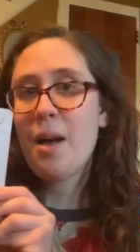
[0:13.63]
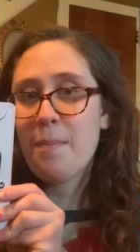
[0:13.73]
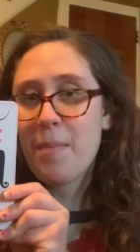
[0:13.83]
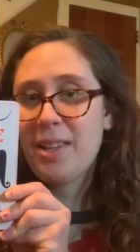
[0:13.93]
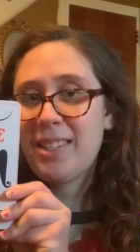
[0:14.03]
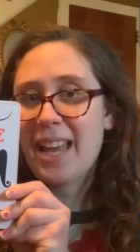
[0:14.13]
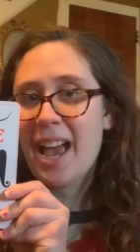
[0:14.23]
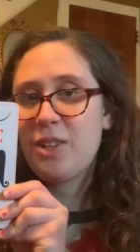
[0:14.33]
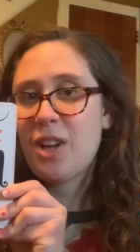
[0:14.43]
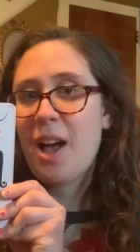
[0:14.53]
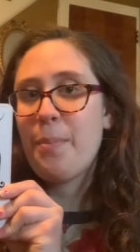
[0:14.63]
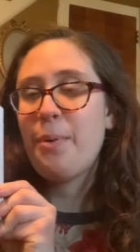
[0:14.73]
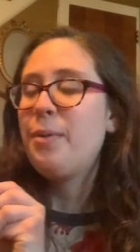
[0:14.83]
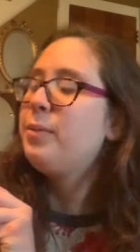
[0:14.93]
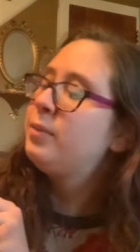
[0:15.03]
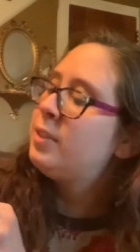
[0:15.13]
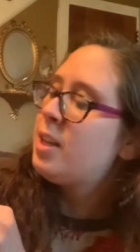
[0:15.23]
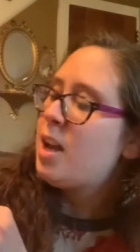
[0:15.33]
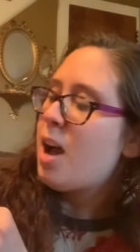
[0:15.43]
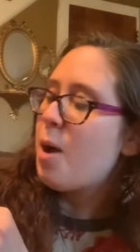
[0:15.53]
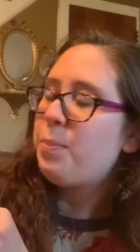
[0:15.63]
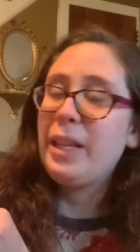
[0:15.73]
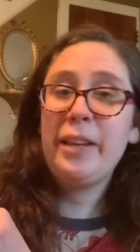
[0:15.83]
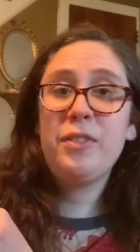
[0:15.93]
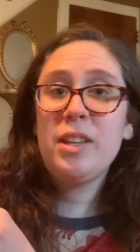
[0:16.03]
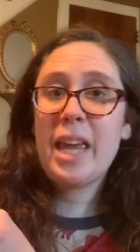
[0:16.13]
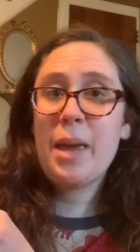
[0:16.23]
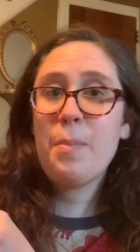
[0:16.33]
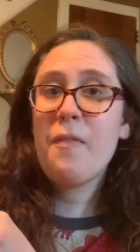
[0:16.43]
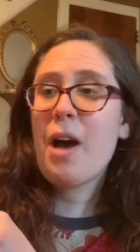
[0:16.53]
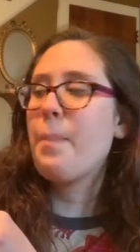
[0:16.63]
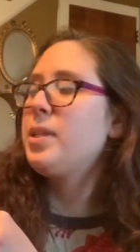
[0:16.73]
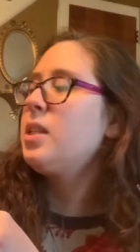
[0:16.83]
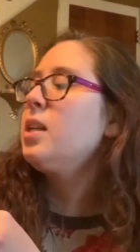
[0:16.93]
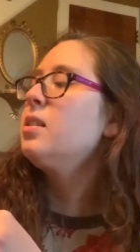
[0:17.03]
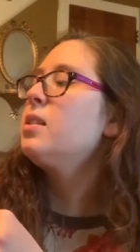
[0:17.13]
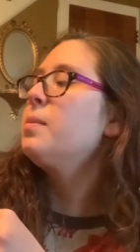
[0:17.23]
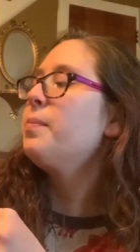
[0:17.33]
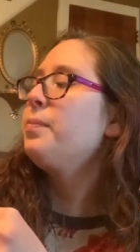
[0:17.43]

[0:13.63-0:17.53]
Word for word: Mustache Up, a playful game of opposites.